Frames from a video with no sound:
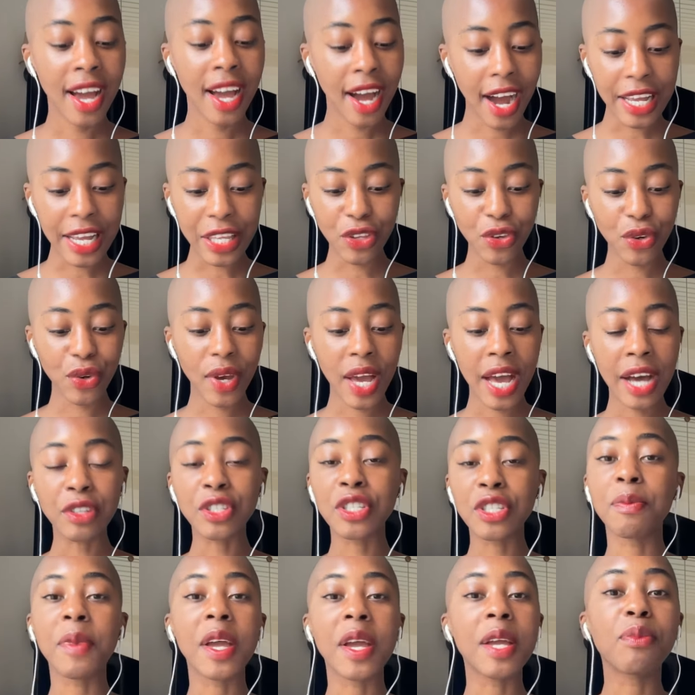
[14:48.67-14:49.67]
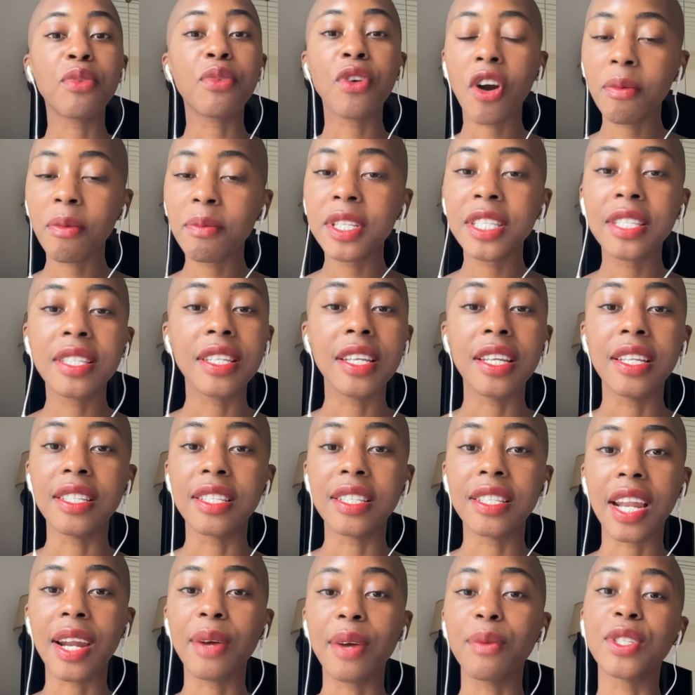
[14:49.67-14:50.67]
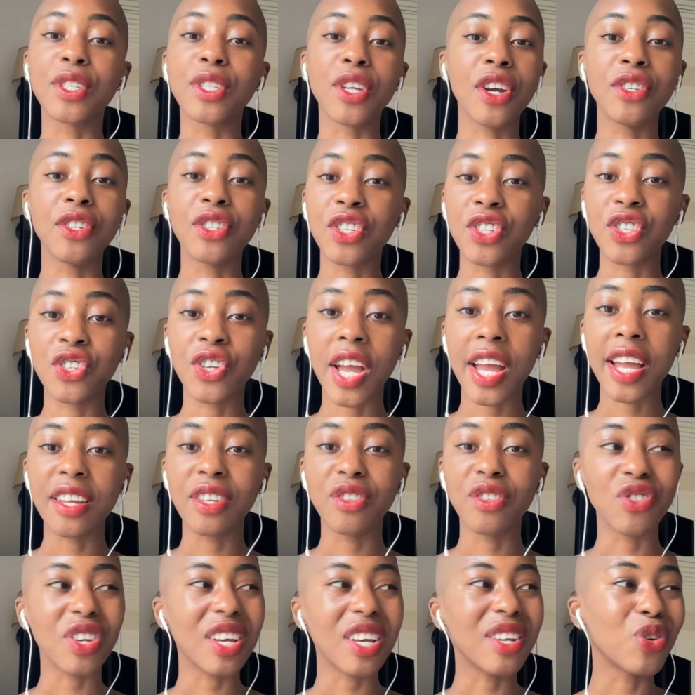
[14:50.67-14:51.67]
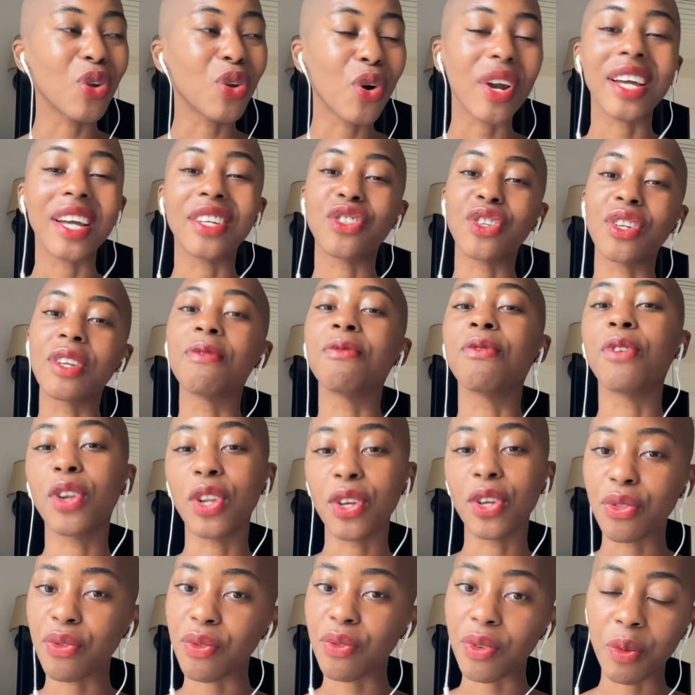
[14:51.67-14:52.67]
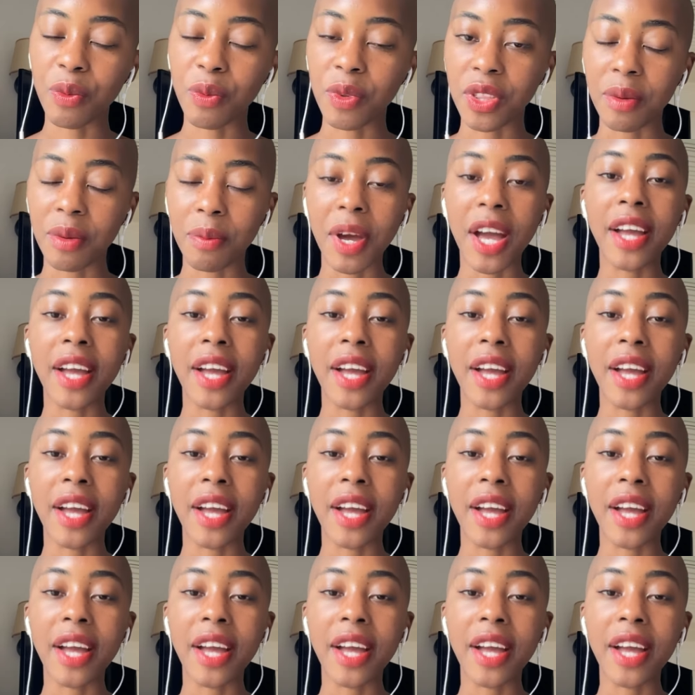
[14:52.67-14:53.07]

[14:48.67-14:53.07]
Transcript: I knew how to make promises that I was going to change and not actually follow through with them.